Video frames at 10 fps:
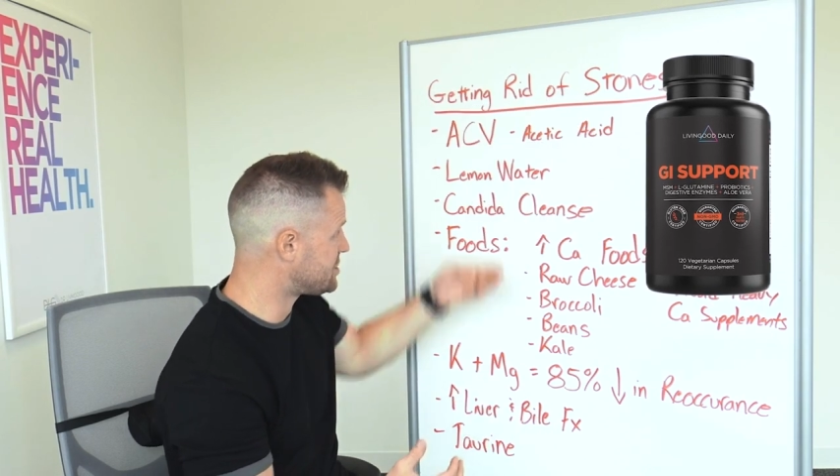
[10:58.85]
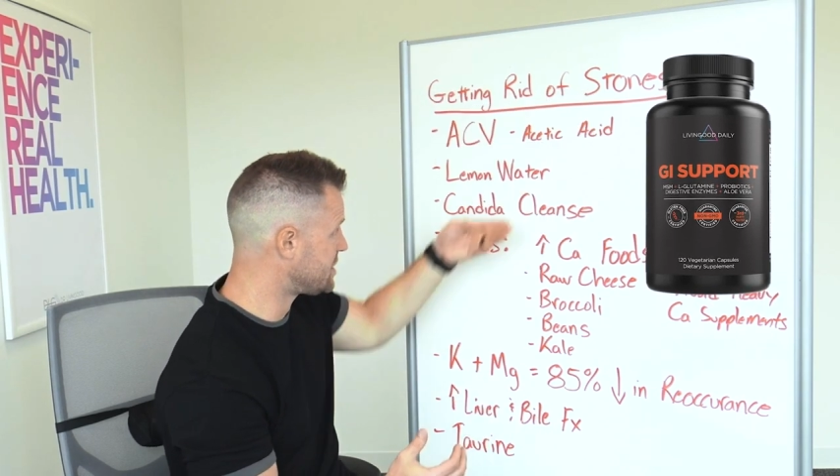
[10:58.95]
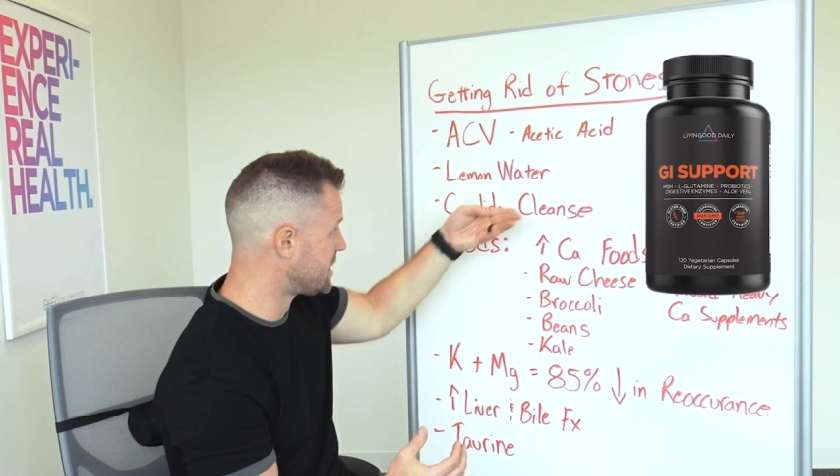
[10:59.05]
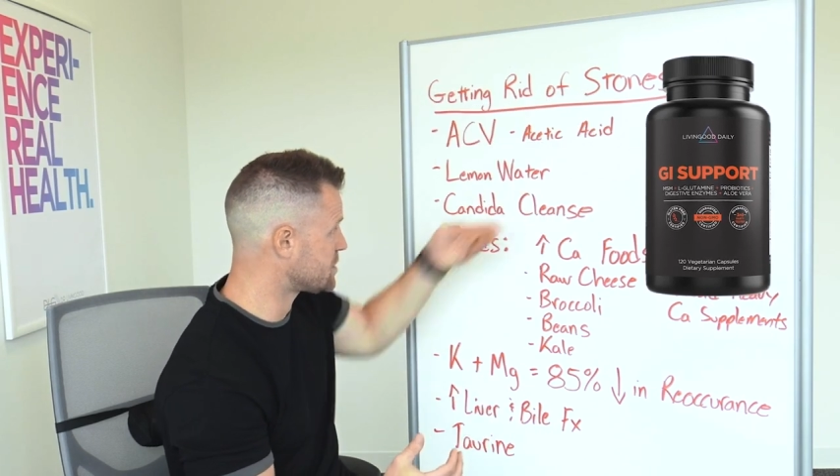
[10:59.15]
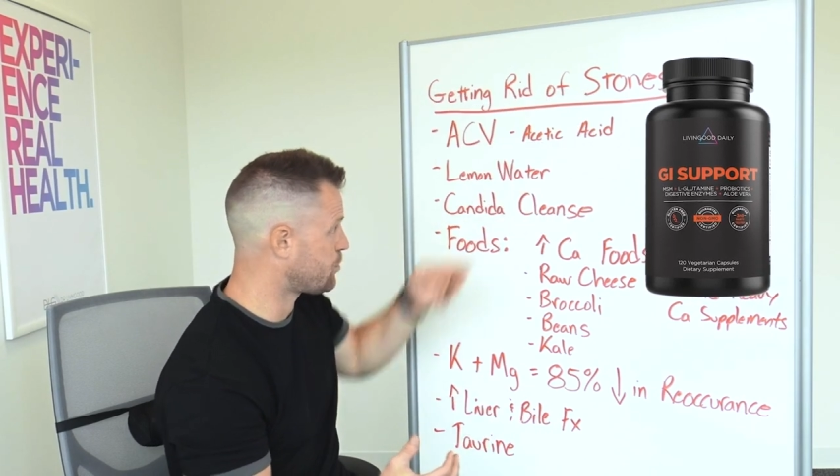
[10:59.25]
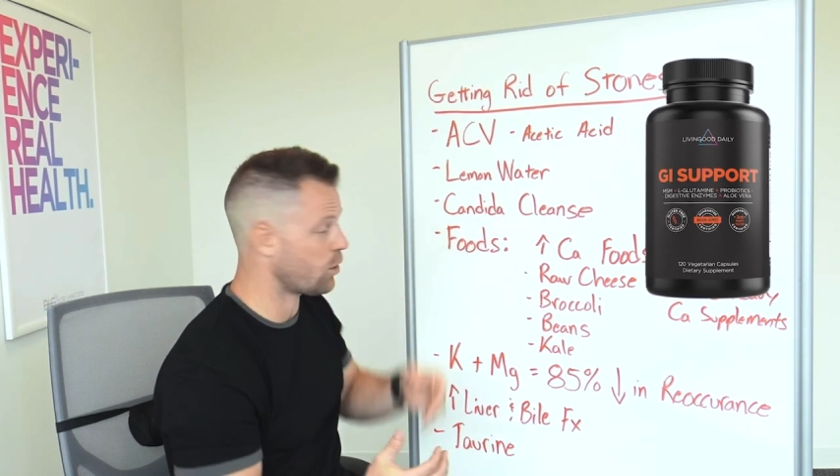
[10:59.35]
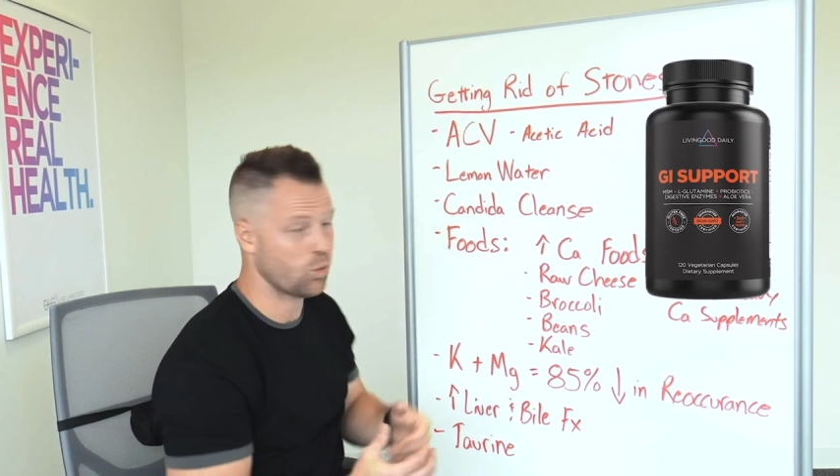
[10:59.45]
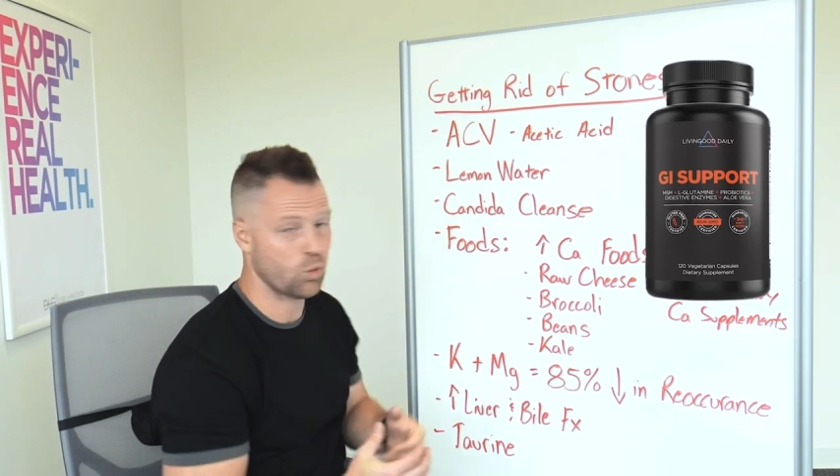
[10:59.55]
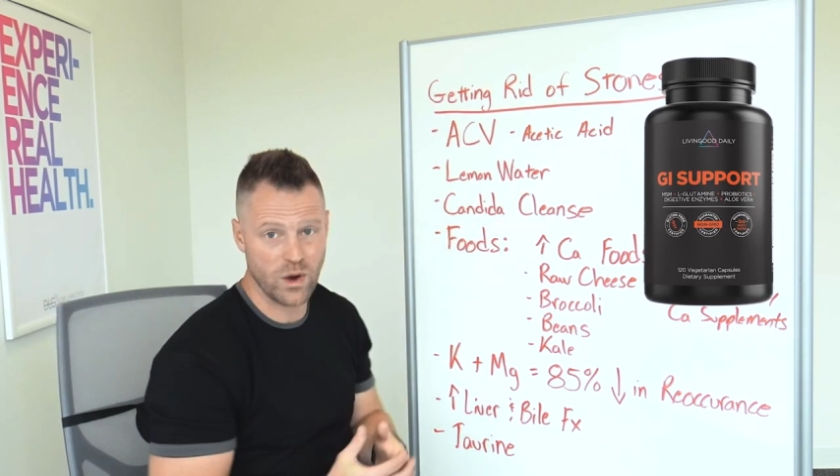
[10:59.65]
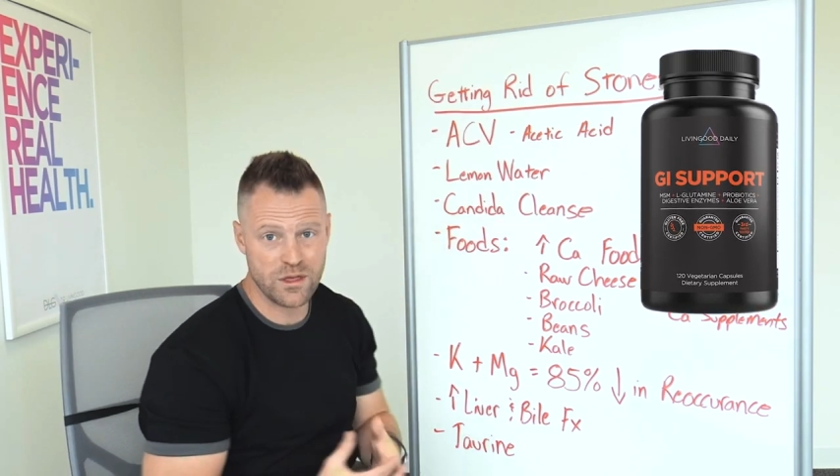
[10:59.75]
G I support
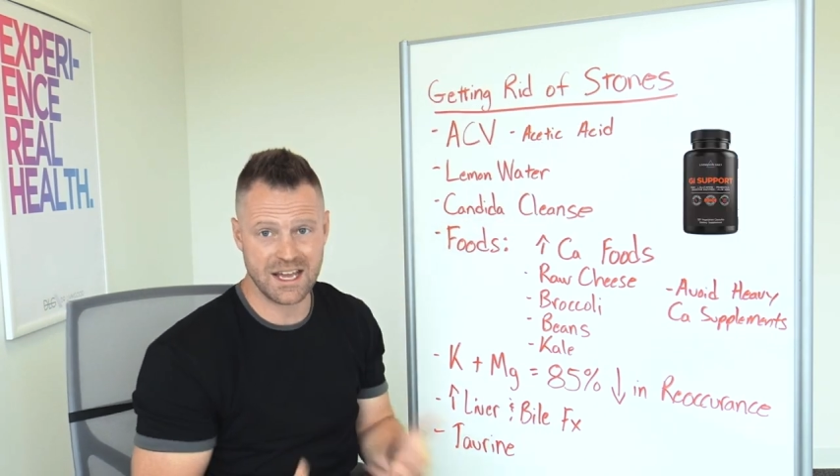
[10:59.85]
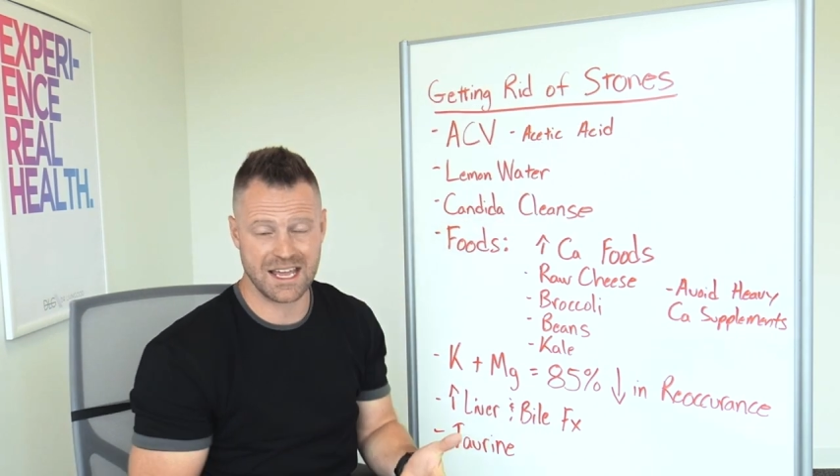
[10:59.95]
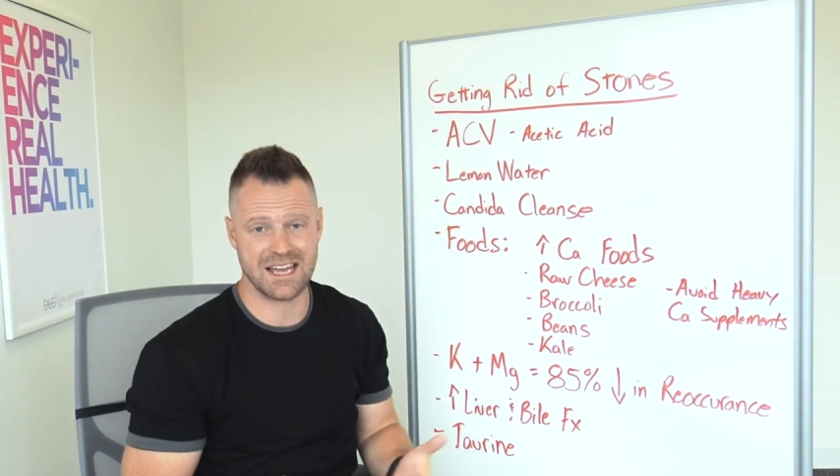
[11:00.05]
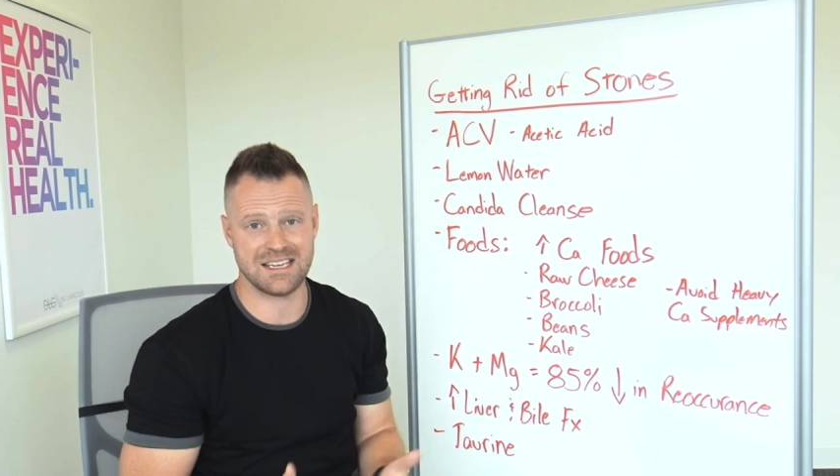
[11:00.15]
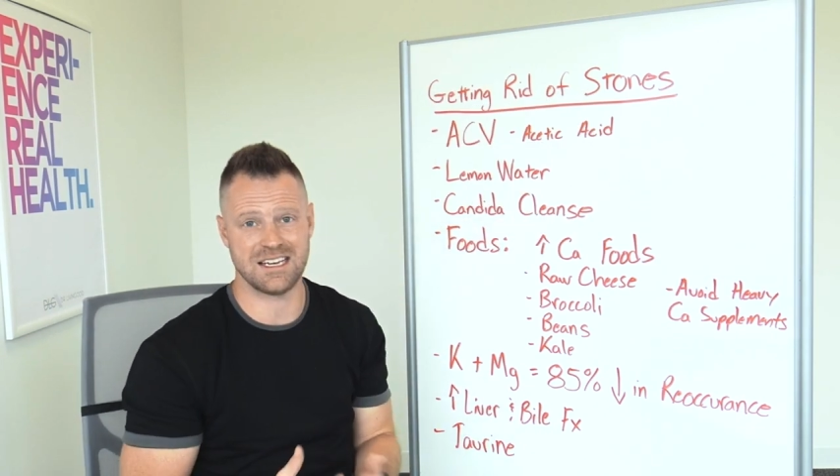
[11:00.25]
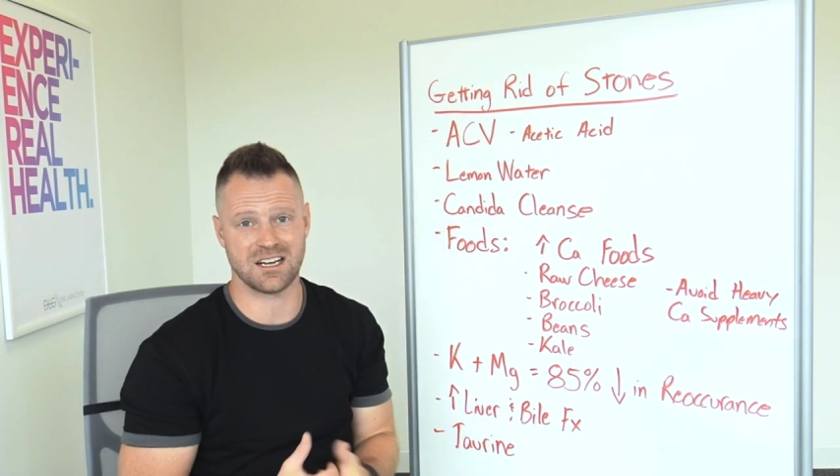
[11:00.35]
with a candida